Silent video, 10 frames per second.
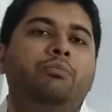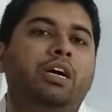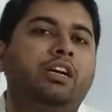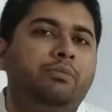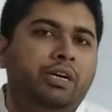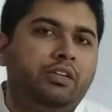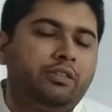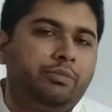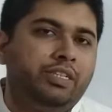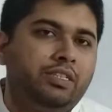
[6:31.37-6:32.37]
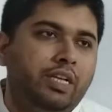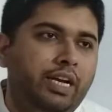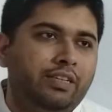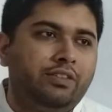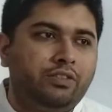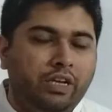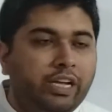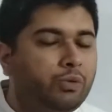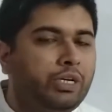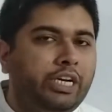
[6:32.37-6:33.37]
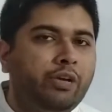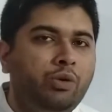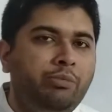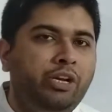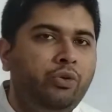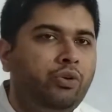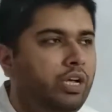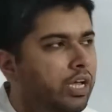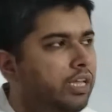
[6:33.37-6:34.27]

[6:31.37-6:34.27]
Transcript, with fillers: or market participants and as such liquidity will be low